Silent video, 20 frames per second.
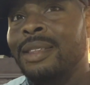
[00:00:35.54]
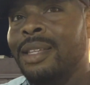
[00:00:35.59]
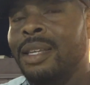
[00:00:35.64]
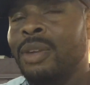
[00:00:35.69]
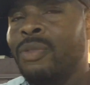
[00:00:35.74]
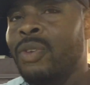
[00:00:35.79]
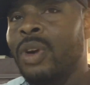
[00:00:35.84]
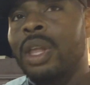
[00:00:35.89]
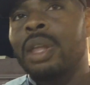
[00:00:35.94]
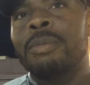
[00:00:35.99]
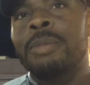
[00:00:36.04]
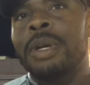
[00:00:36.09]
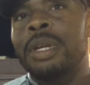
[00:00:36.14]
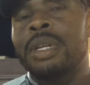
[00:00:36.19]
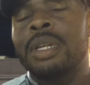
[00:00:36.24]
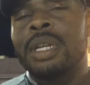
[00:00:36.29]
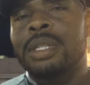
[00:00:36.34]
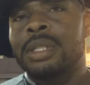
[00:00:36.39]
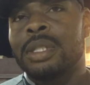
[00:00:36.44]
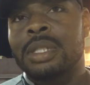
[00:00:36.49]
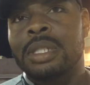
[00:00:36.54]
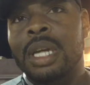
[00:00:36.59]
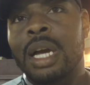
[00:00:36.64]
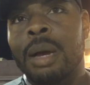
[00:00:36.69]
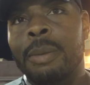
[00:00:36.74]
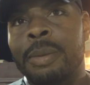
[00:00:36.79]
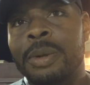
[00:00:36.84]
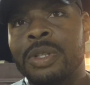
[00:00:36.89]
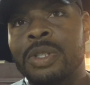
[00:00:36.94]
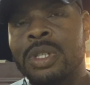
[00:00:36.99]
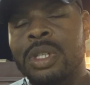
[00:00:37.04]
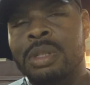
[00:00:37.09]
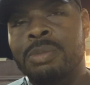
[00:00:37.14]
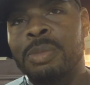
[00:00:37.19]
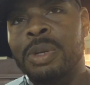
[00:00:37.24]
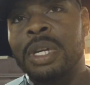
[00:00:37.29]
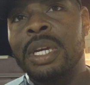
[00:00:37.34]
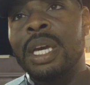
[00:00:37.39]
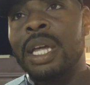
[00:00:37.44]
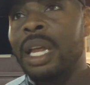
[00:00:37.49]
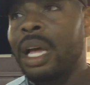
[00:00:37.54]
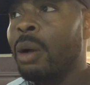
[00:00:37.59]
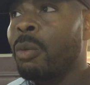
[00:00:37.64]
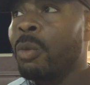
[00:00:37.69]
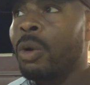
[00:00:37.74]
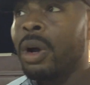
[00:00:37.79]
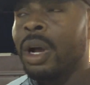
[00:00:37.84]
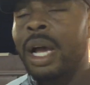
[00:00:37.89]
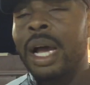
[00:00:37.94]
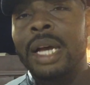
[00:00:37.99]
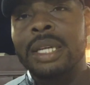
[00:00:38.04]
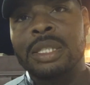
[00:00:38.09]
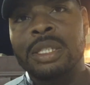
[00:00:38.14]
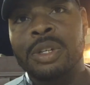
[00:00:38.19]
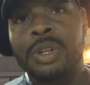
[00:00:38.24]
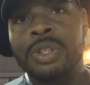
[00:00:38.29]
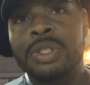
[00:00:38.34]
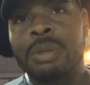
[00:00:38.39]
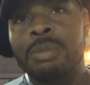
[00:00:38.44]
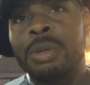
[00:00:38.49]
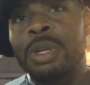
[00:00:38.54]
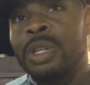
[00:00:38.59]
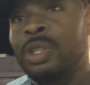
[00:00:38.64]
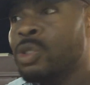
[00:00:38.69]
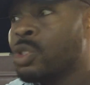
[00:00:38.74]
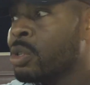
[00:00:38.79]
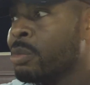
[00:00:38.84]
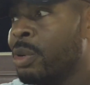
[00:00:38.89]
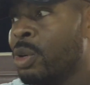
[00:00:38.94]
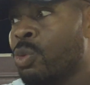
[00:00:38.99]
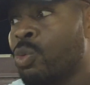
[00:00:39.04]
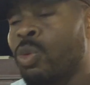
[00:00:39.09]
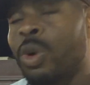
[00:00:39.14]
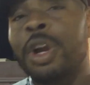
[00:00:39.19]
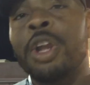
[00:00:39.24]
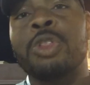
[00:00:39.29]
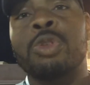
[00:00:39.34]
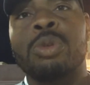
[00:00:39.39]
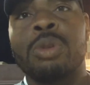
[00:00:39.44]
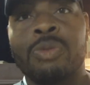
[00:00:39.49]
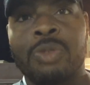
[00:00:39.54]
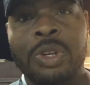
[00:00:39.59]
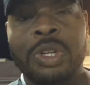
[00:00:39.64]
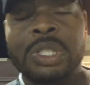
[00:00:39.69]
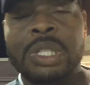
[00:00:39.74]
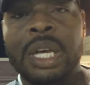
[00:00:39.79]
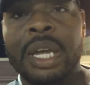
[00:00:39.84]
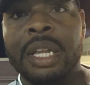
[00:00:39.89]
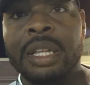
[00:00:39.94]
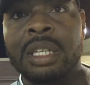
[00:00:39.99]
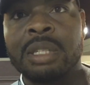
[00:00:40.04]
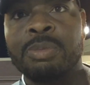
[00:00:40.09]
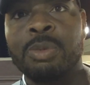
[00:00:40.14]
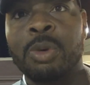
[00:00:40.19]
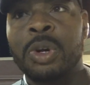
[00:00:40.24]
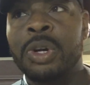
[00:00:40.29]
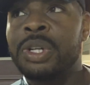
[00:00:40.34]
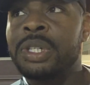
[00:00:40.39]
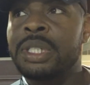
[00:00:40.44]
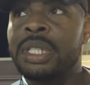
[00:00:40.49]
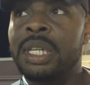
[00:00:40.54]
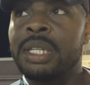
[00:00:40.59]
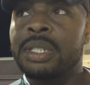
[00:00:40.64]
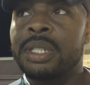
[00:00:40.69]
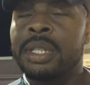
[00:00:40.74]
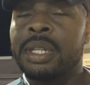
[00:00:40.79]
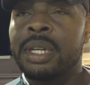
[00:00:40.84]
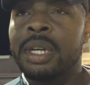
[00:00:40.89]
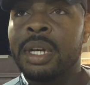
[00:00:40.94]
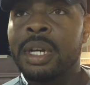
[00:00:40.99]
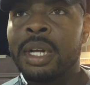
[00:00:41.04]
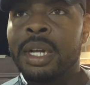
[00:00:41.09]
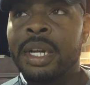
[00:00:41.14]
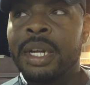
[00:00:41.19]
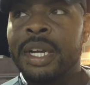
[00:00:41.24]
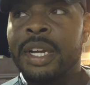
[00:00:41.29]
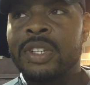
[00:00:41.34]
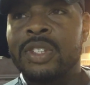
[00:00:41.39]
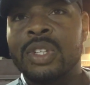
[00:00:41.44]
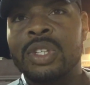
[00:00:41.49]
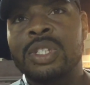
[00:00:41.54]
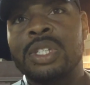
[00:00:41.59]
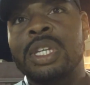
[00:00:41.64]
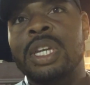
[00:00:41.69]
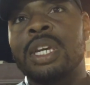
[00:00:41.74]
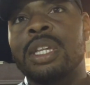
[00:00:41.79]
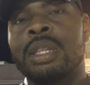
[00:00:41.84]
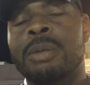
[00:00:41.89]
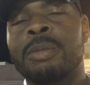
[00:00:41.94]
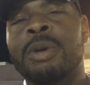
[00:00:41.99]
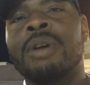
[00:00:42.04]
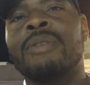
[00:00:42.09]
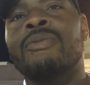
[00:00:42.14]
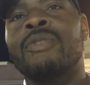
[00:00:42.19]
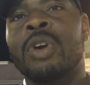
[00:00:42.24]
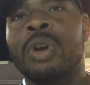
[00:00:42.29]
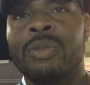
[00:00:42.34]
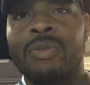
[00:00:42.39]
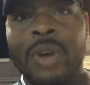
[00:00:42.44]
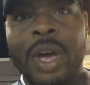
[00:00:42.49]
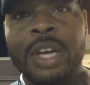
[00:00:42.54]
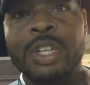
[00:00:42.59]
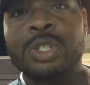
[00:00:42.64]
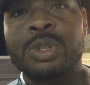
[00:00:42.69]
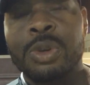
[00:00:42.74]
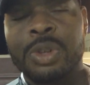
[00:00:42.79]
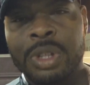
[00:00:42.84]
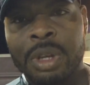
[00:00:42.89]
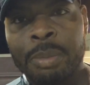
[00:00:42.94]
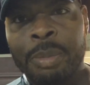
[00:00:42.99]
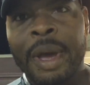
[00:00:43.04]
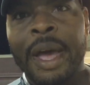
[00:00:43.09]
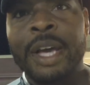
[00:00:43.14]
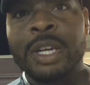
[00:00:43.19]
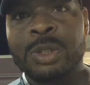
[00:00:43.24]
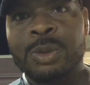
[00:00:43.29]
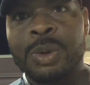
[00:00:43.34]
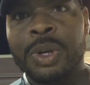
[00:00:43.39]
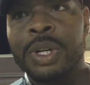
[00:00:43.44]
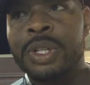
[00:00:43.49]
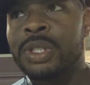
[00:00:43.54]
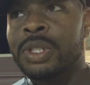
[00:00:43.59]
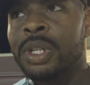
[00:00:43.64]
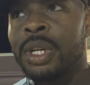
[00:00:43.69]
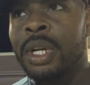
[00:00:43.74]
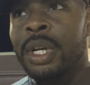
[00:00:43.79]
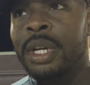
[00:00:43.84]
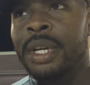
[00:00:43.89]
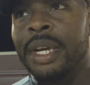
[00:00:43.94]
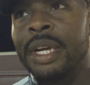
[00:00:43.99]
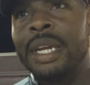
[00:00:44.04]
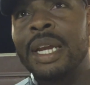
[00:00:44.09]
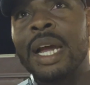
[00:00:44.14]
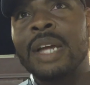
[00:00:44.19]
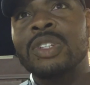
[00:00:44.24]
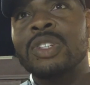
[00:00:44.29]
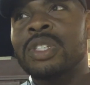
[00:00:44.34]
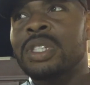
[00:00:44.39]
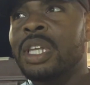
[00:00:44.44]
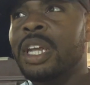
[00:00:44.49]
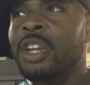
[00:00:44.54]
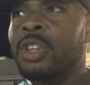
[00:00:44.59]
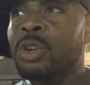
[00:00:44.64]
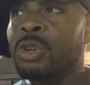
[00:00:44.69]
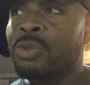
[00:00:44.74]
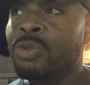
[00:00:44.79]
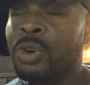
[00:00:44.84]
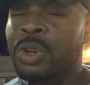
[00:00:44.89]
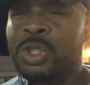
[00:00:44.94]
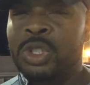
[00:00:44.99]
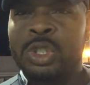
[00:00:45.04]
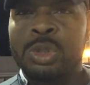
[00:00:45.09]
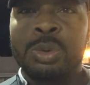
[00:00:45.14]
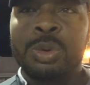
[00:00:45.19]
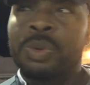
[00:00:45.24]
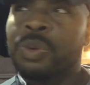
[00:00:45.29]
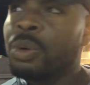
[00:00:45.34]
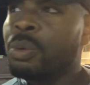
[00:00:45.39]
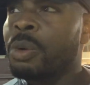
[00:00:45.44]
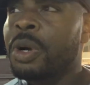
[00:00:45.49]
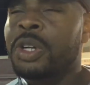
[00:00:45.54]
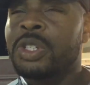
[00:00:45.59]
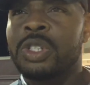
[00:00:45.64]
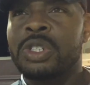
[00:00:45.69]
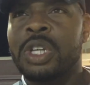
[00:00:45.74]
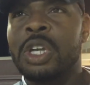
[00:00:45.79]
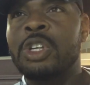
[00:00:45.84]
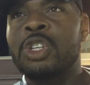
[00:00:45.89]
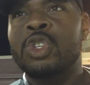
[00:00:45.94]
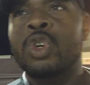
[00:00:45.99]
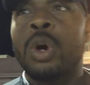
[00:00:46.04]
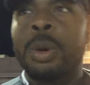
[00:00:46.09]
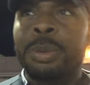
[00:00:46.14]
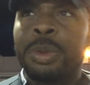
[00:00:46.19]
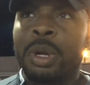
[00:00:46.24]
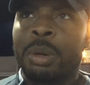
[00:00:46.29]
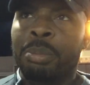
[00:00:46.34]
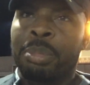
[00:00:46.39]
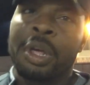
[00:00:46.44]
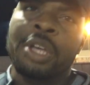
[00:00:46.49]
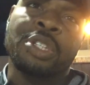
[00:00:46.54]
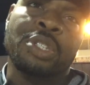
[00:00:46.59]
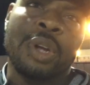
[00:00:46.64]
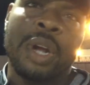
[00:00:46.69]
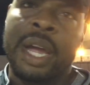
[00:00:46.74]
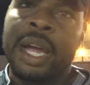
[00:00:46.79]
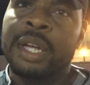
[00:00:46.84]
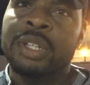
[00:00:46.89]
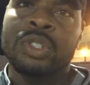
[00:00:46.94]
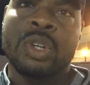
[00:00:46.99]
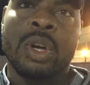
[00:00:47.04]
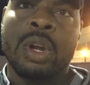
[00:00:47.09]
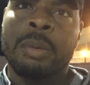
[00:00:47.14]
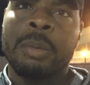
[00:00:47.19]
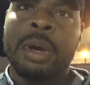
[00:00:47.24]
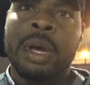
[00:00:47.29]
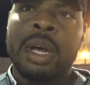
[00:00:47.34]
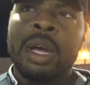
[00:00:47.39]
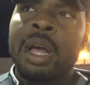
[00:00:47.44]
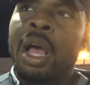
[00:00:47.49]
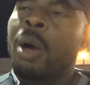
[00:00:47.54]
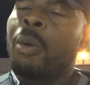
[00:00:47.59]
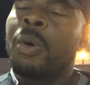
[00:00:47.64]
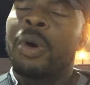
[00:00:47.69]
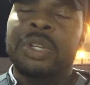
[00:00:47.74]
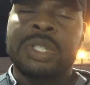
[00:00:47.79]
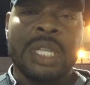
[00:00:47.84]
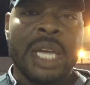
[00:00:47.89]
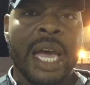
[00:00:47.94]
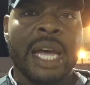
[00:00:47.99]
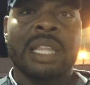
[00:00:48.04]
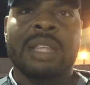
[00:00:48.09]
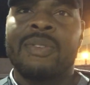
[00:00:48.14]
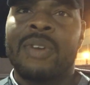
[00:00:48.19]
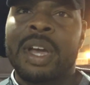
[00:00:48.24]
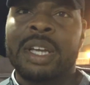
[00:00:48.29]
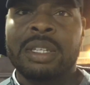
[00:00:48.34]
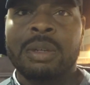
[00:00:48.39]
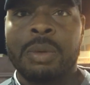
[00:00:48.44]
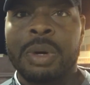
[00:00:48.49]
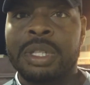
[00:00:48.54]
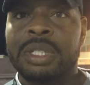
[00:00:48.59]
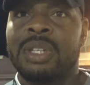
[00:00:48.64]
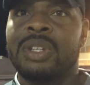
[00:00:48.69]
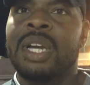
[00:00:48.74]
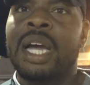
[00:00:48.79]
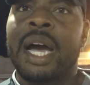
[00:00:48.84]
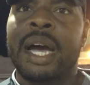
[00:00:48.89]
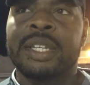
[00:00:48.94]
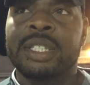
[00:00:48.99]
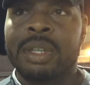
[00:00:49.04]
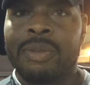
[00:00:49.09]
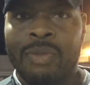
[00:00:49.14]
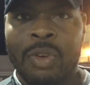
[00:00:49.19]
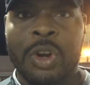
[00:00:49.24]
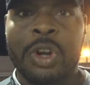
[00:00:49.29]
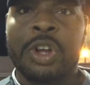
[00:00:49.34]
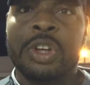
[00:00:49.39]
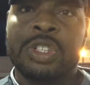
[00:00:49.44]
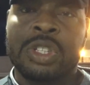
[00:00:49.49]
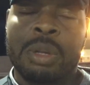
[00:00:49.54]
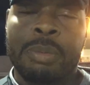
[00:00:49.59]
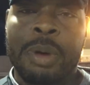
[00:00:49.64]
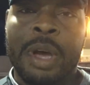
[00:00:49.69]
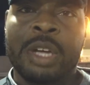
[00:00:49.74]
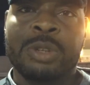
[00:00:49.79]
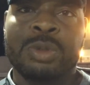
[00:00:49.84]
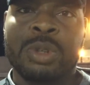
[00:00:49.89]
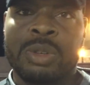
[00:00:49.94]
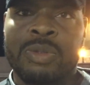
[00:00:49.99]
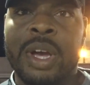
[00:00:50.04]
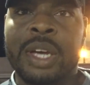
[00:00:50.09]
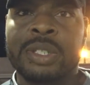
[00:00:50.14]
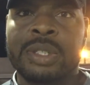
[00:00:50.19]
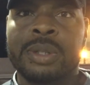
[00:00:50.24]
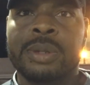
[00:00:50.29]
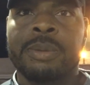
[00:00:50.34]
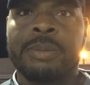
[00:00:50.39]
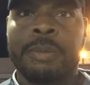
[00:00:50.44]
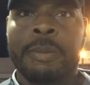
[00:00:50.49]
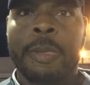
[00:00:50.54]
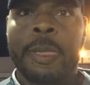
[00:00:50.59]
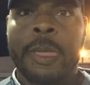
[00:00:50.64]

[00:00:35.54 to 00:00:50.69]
the development doesn't stop. It's just beginning. I want guys literally to be running through the finish line at this point in the season and just seeing them convert faster in their pass rush and not just letting those first 2 or 3 rushes, they just go up there and place their hands on them. I want to see active hands. I want to see guys converting into the pass rush faster.